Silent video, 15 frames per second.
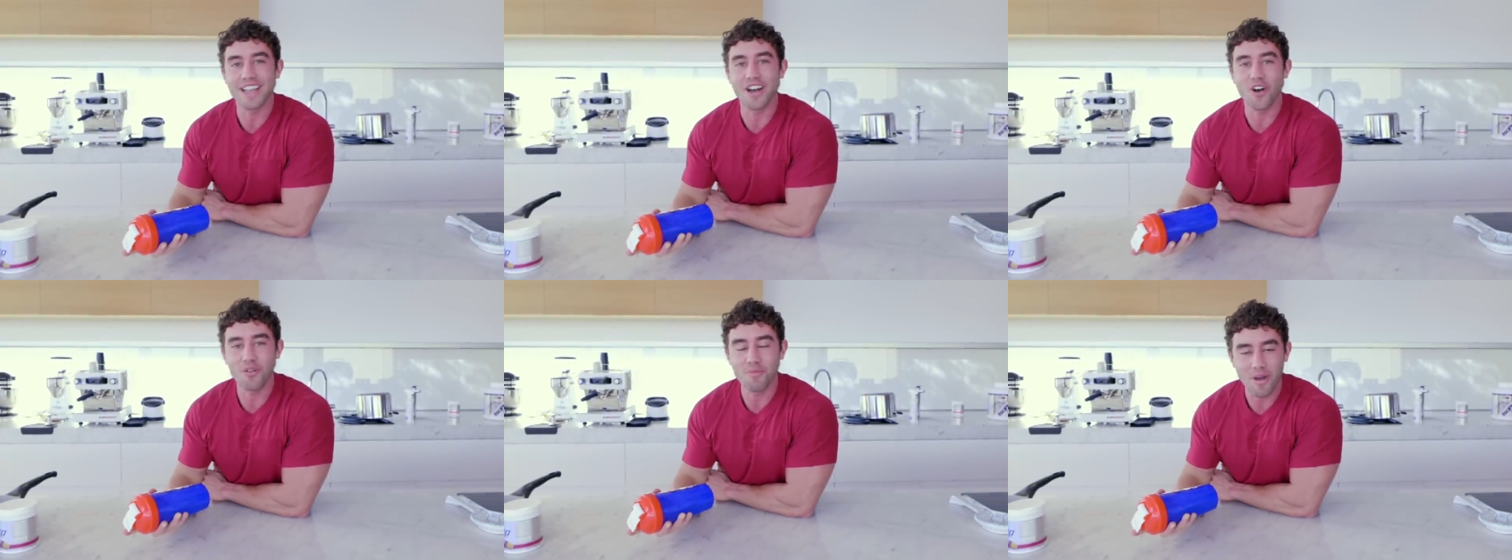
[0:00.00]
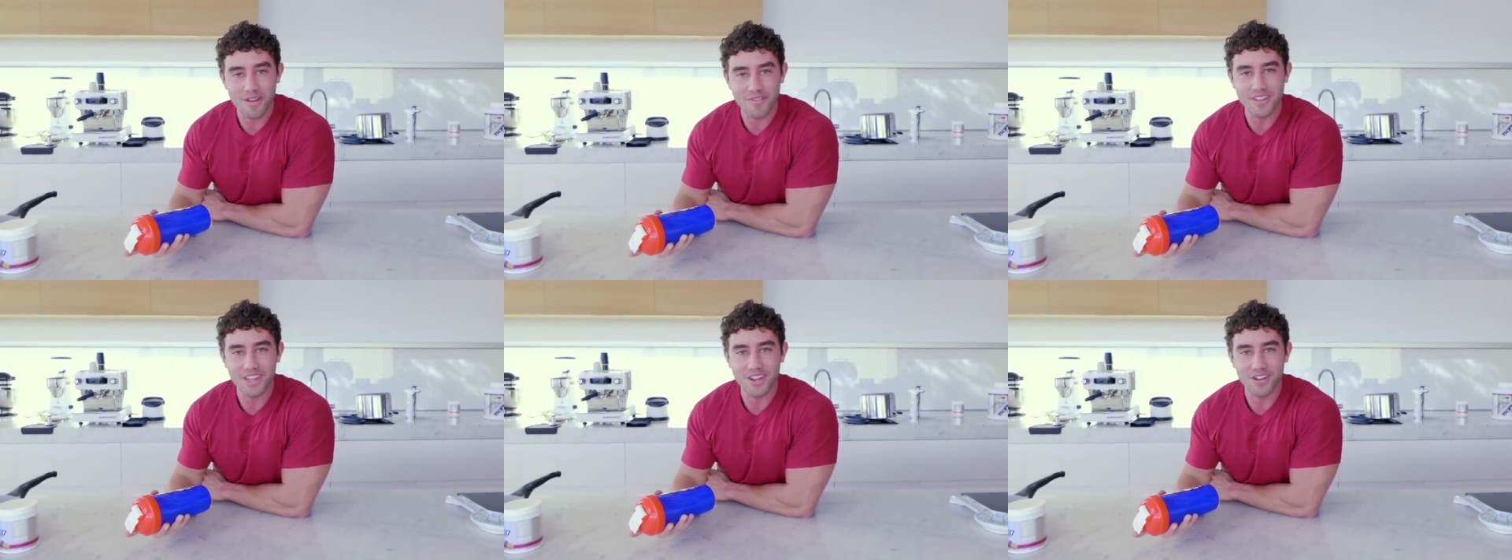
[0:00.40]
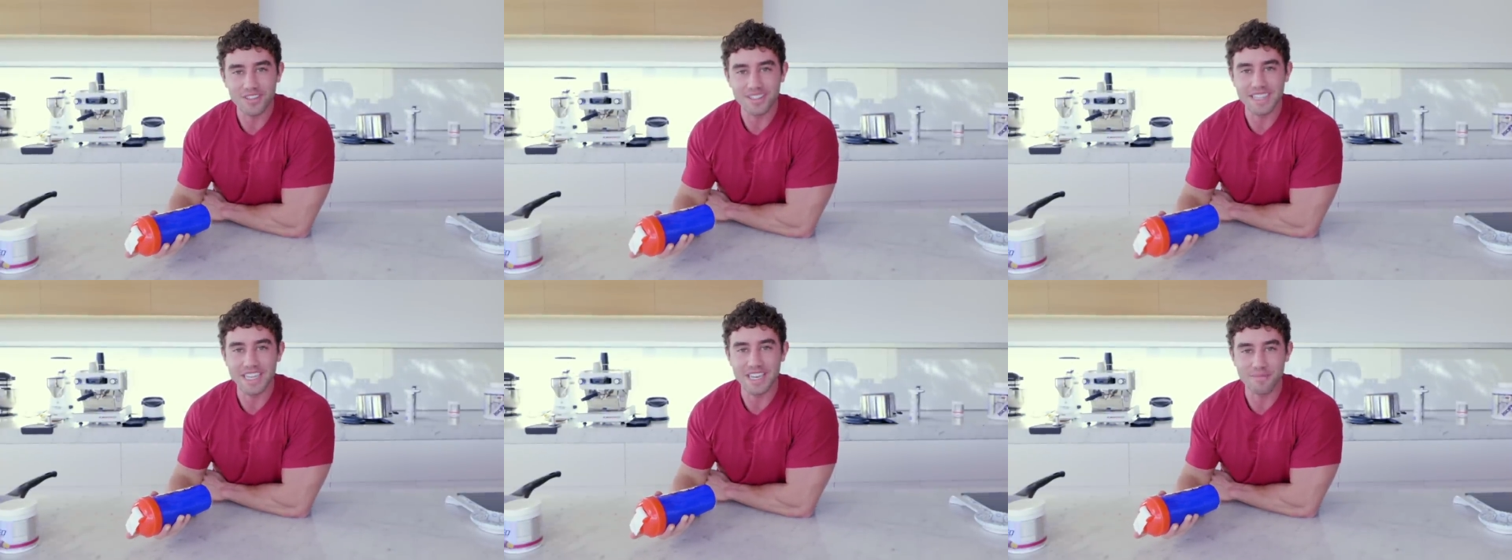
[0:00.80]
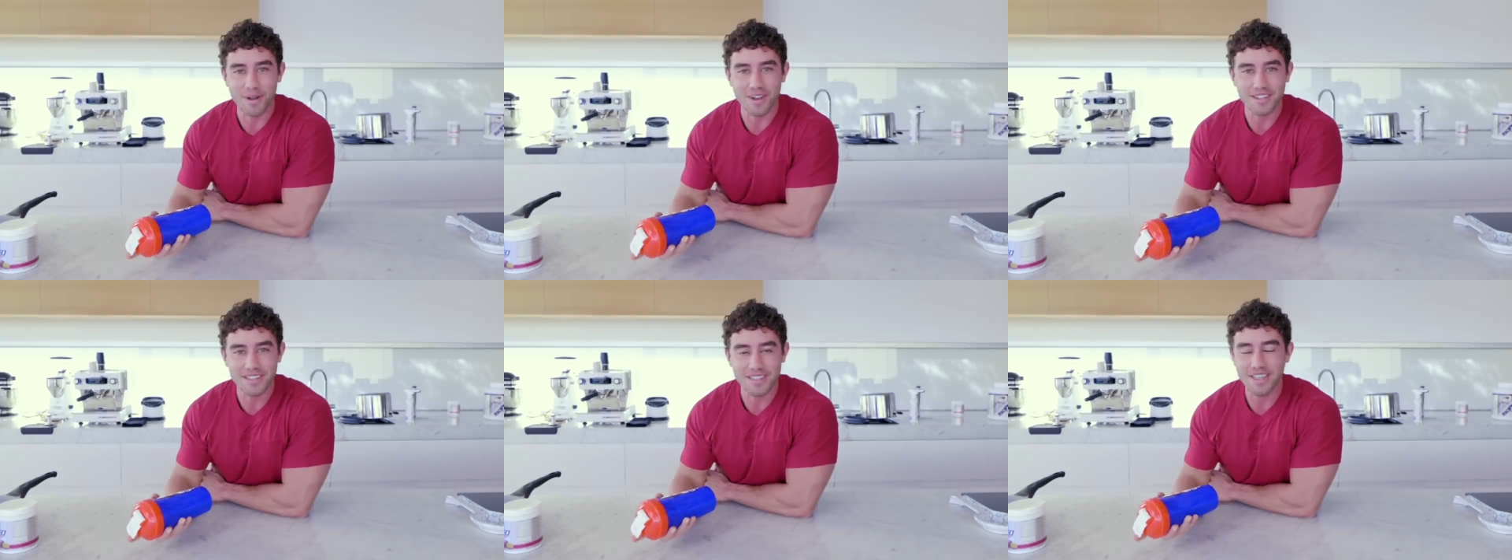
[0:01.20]
on my videos in
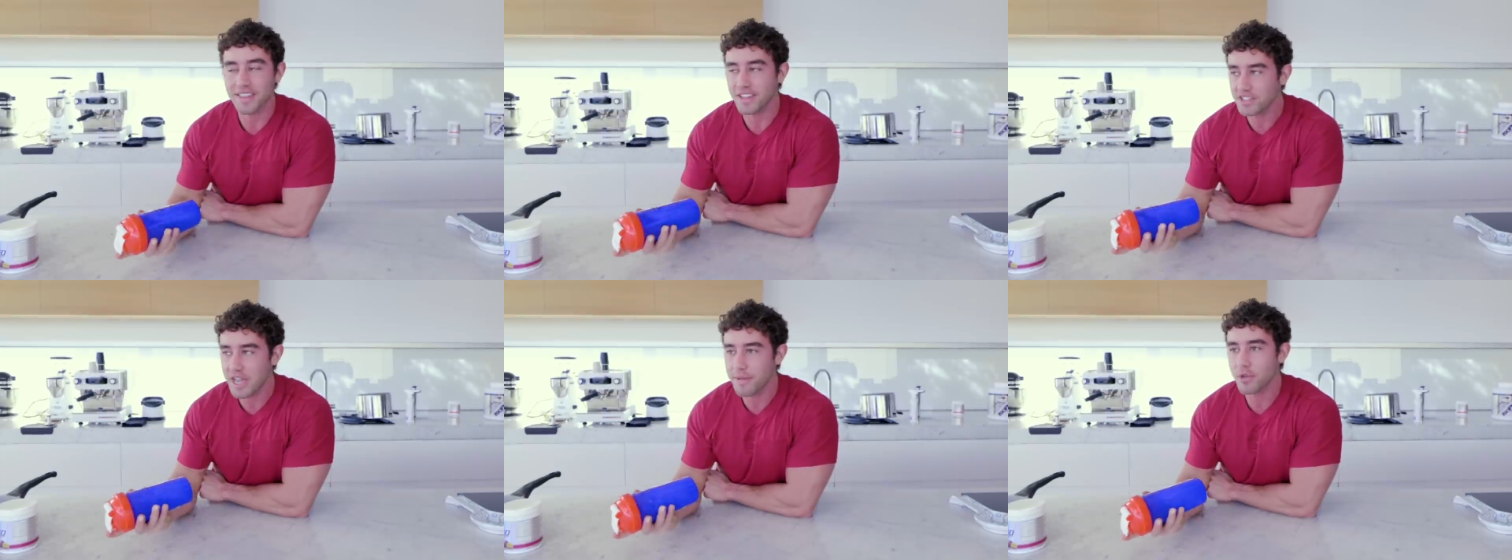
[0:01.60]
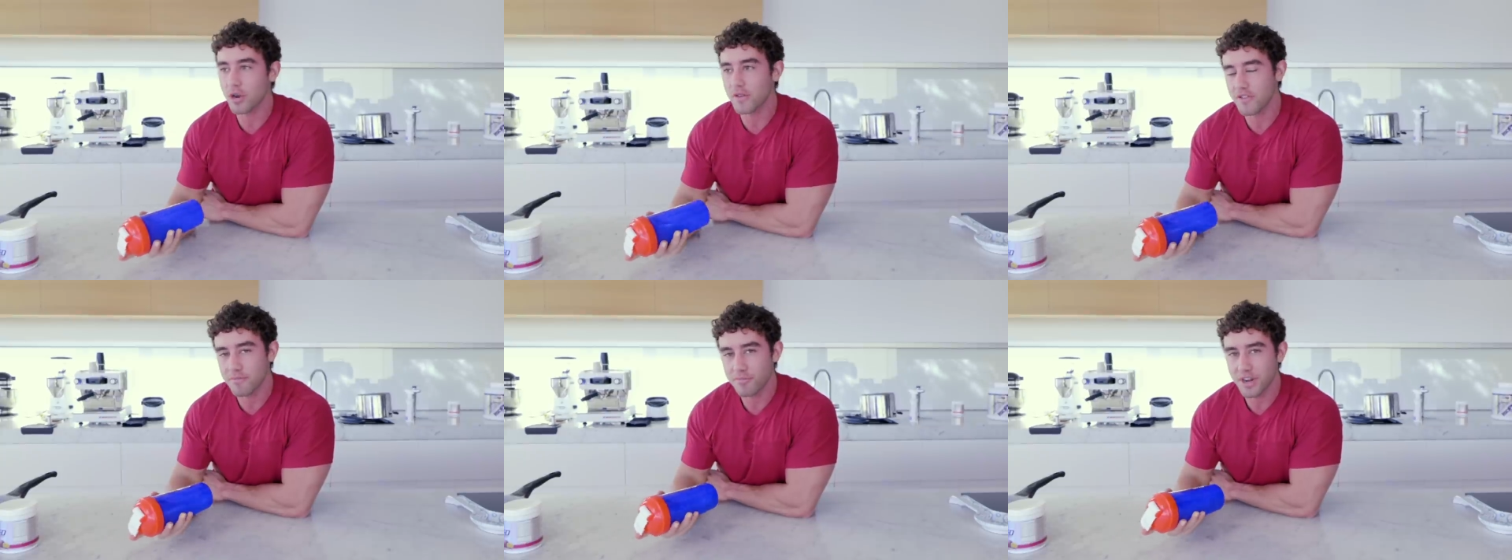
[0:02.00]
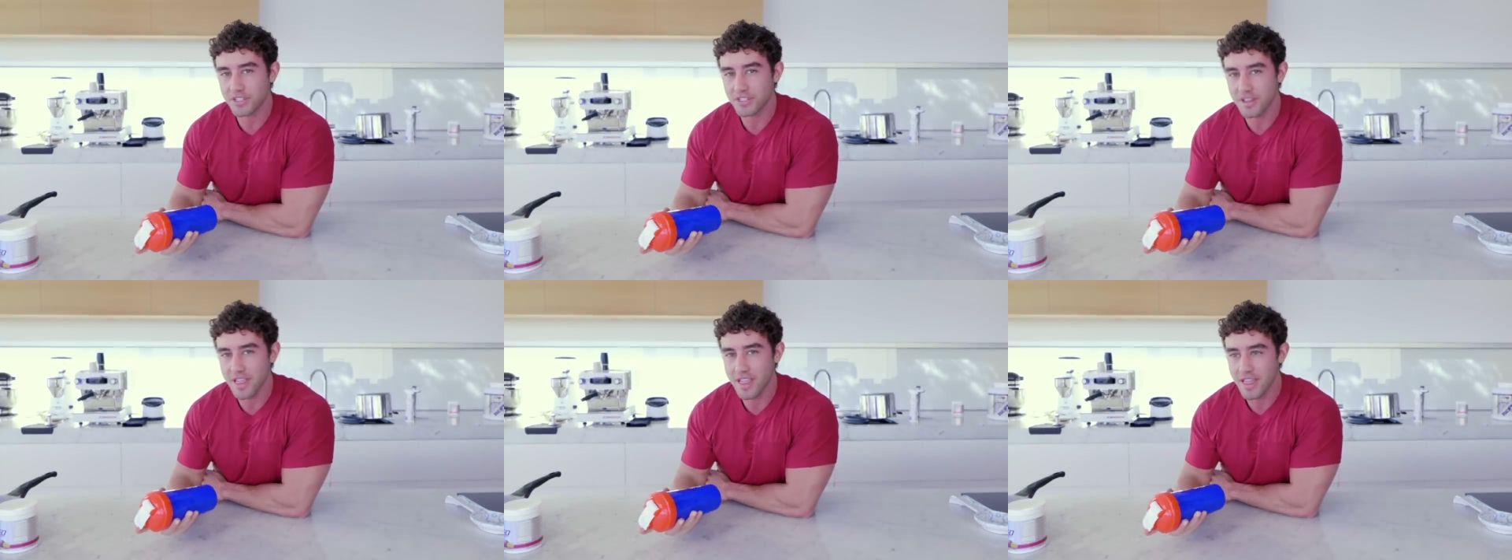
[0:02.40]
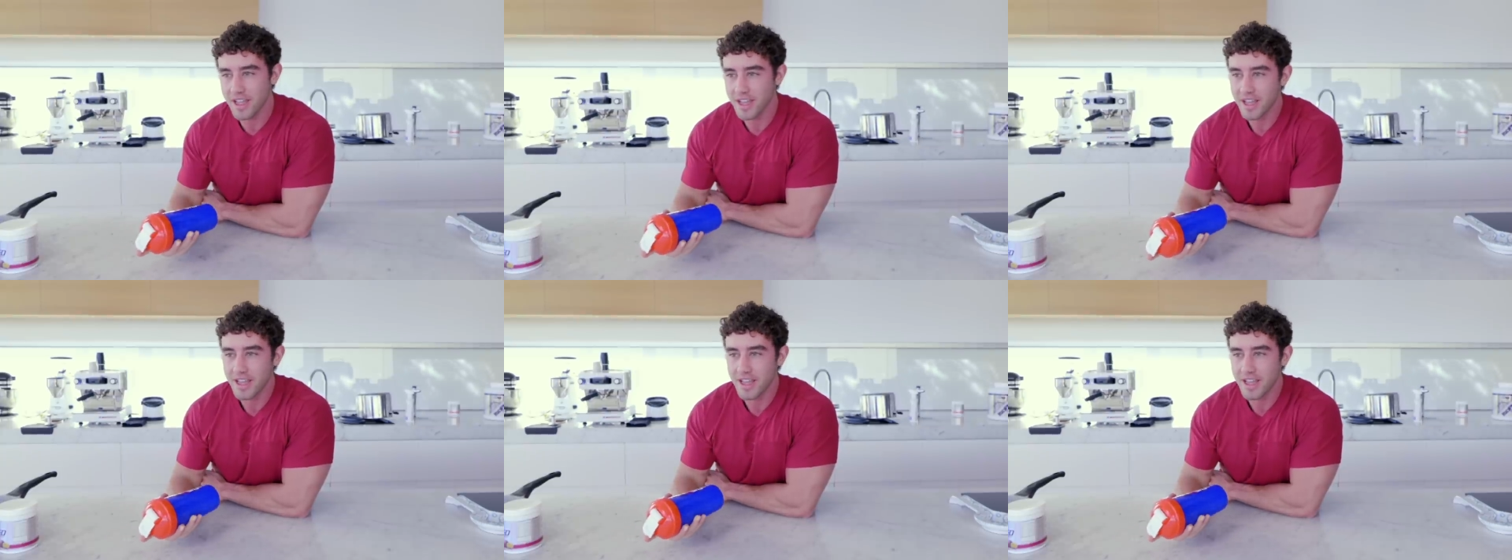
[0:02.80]
amongst the Jamie Oliver impressions.